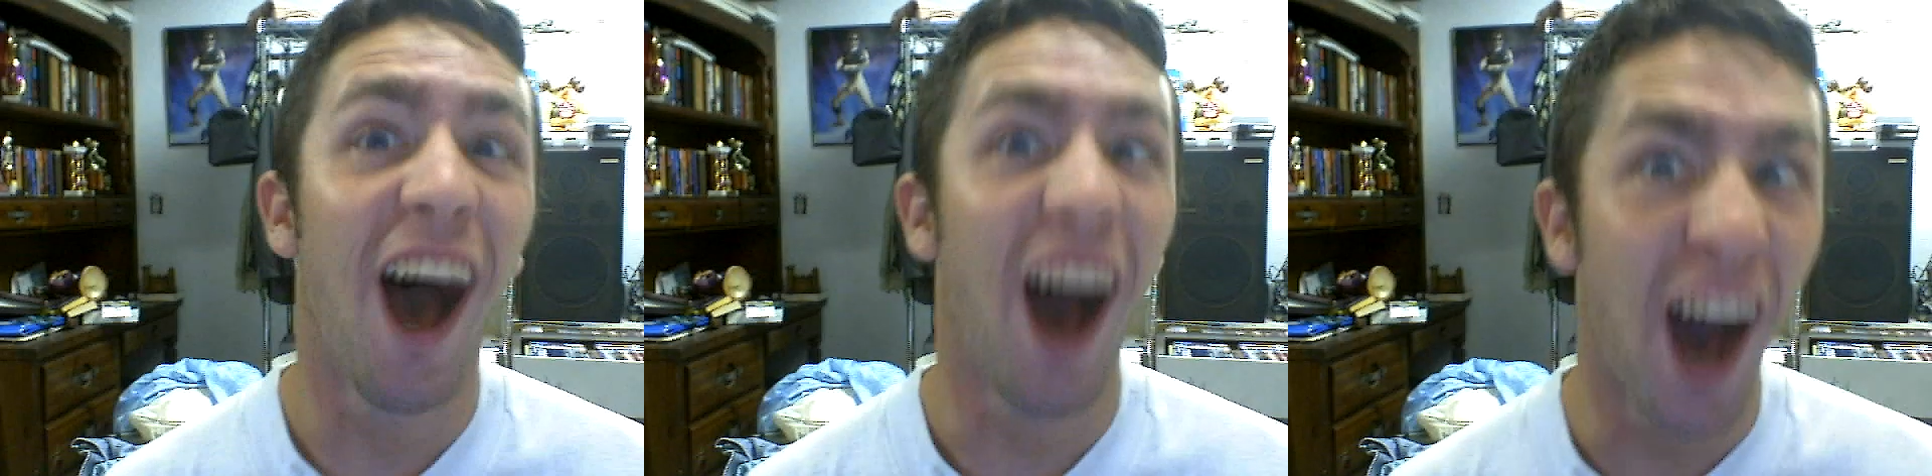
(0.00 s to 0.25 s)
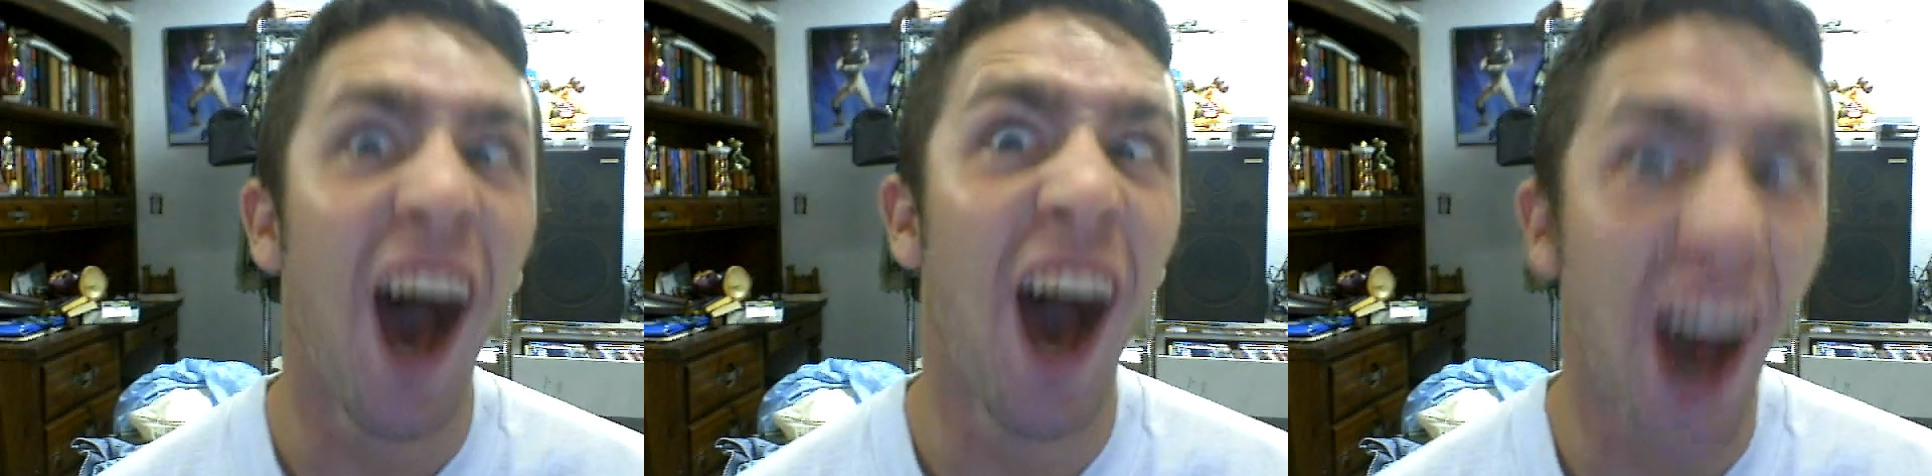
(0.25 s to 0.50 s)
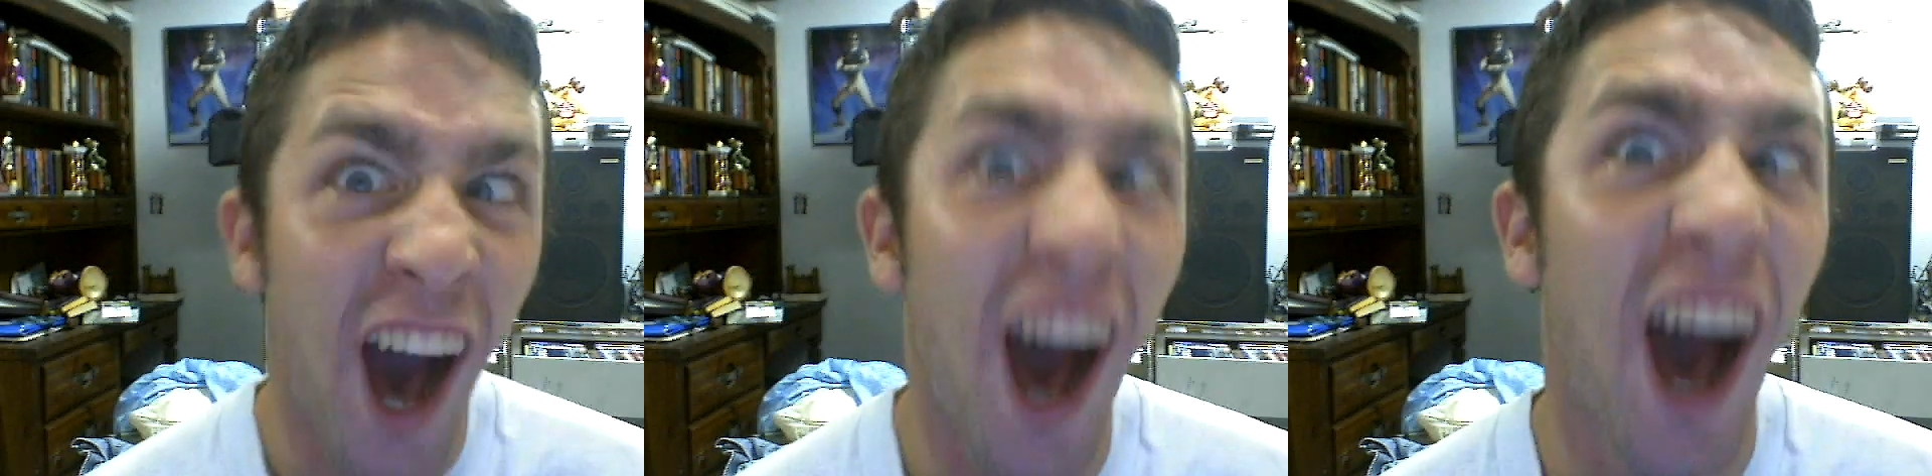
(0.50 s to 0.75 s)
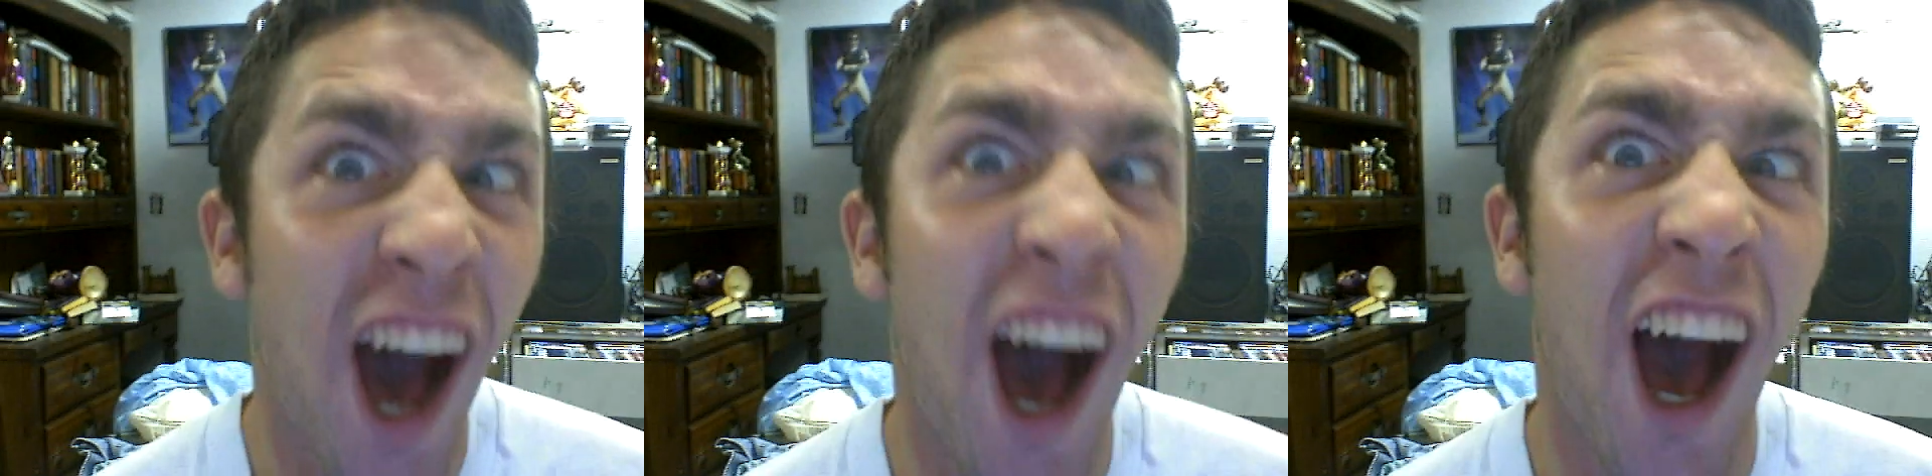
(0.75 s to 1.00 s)
uh-huh.
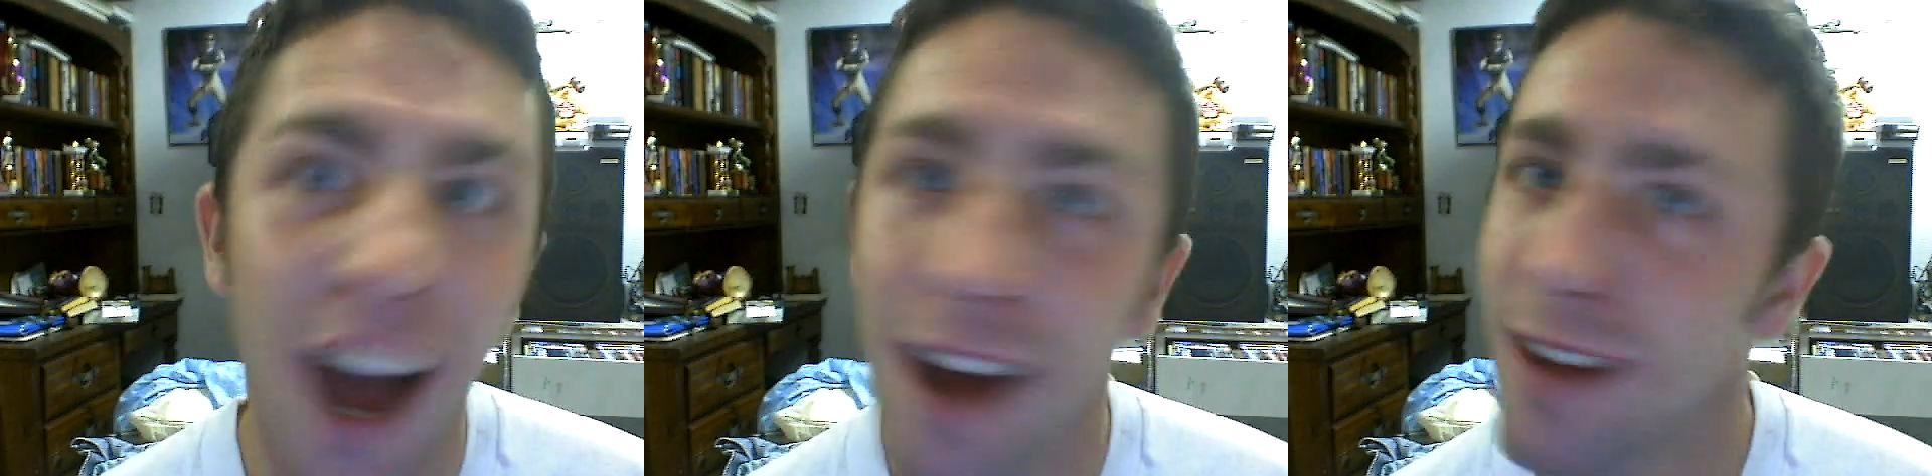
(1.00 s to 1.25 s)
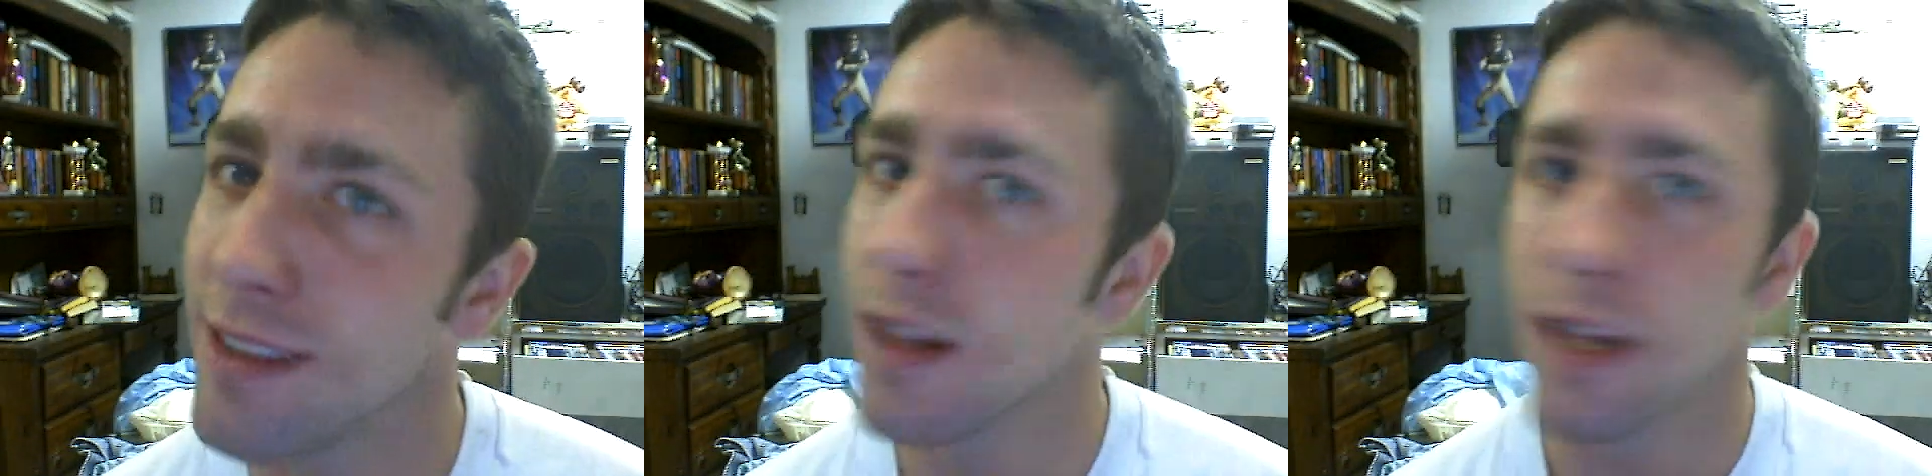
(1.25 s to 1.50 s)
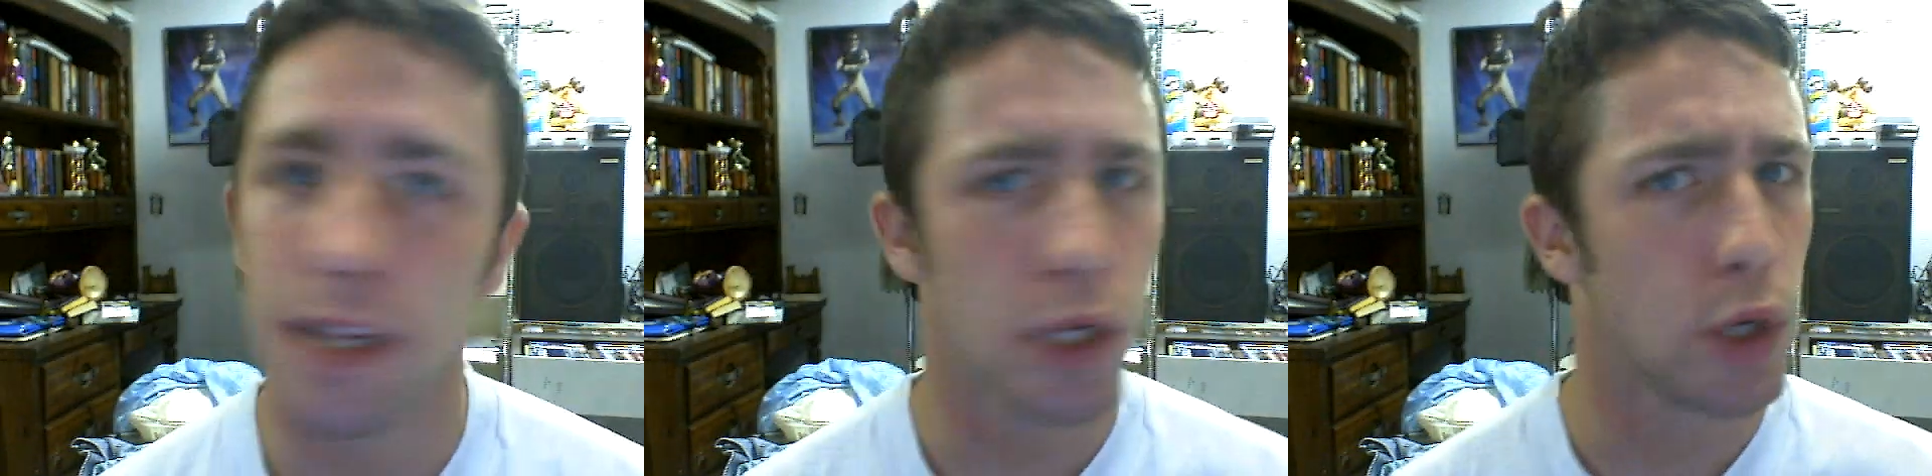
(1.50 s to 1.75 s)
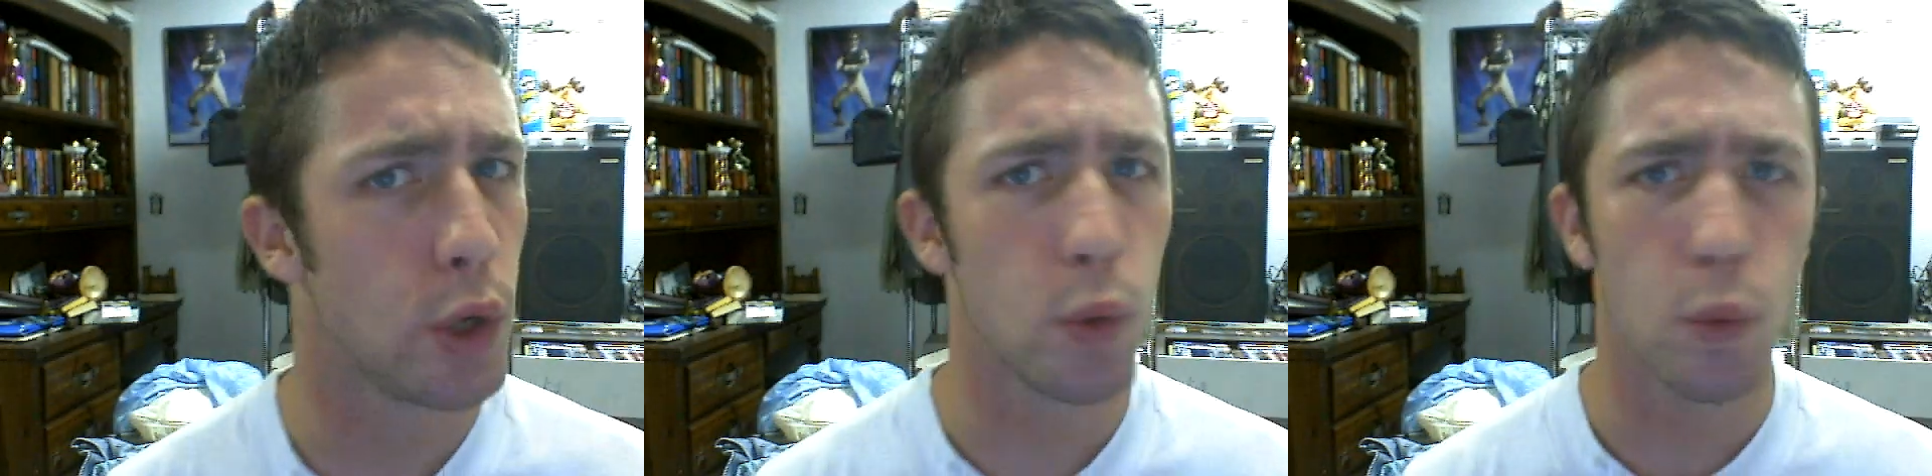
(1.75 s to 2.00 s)
Like,
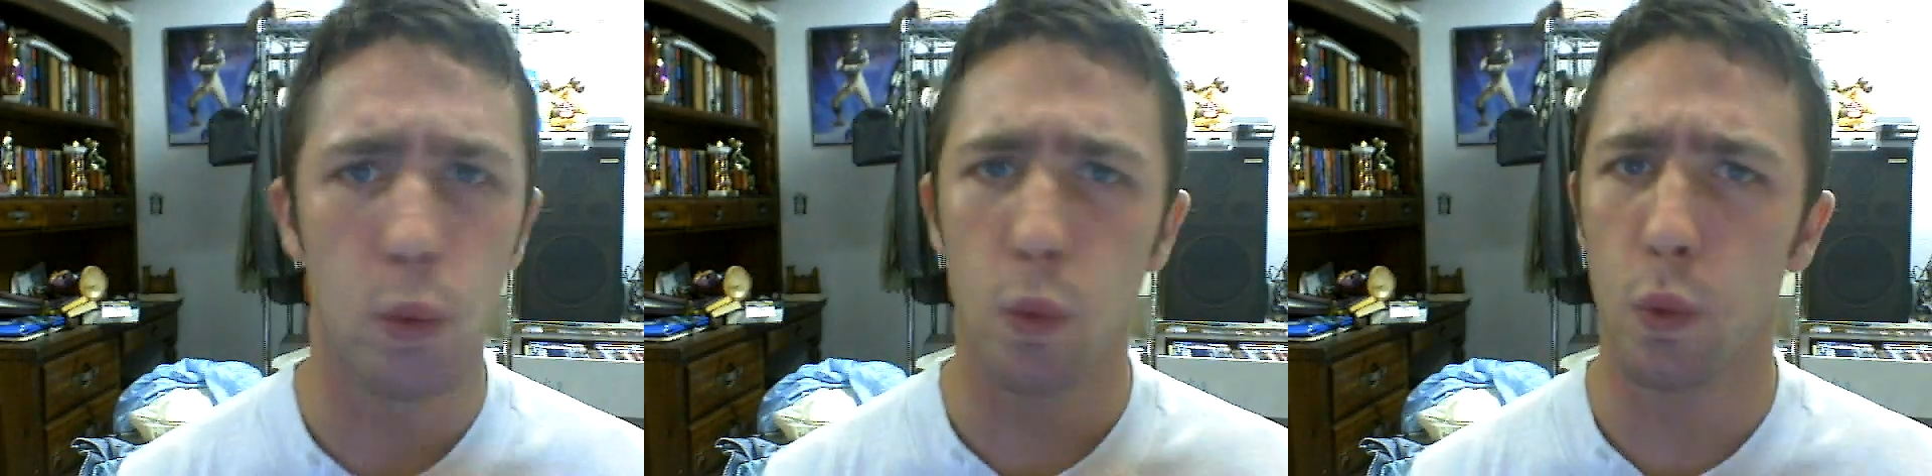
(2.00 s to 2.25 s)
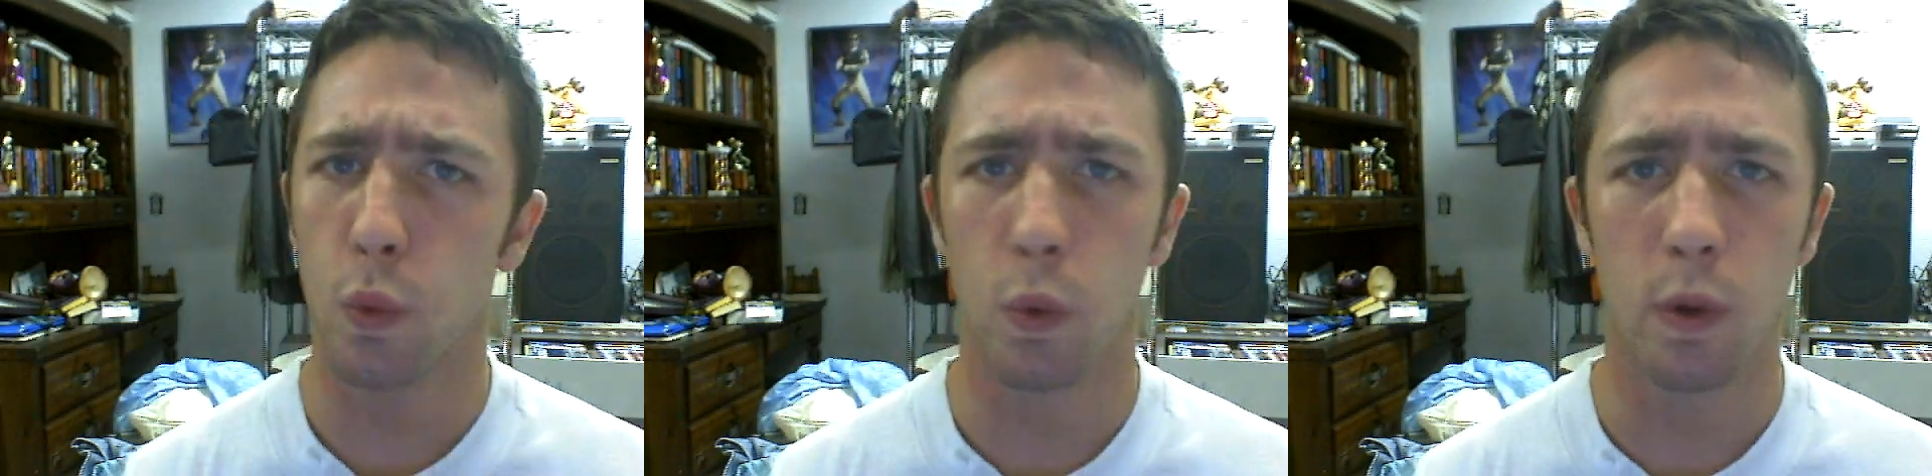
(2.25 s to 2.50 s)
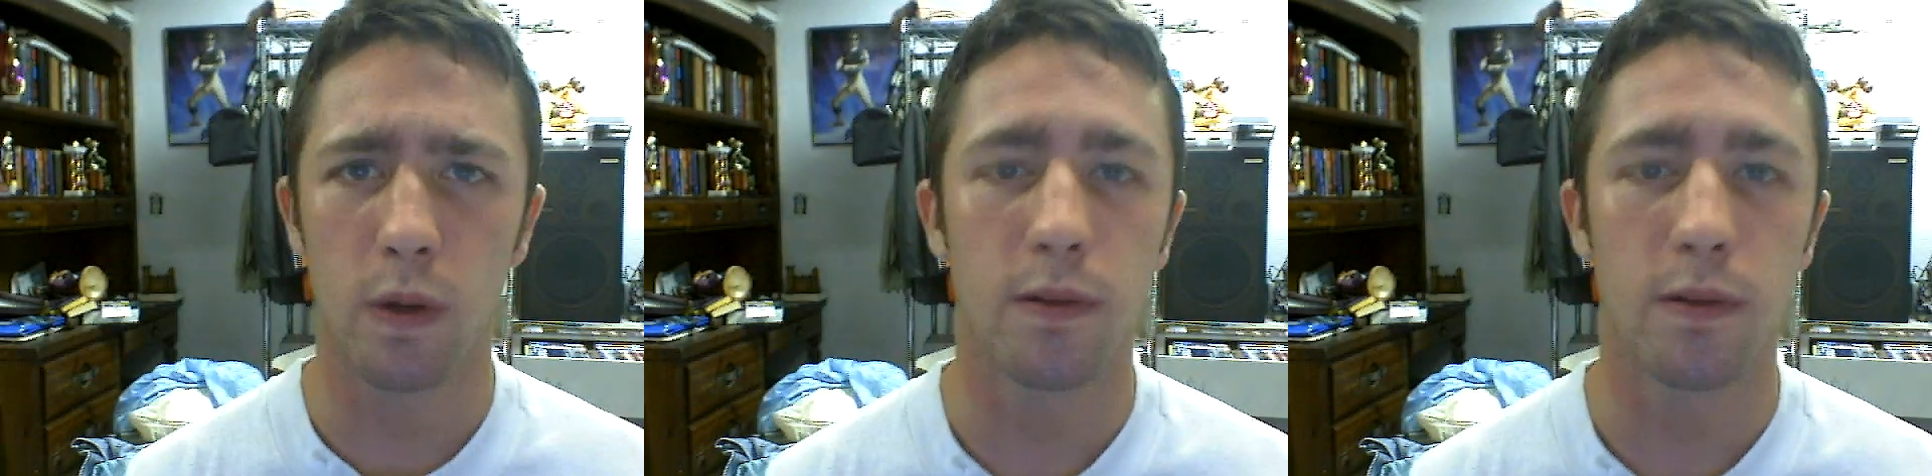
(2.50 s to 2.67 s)
no.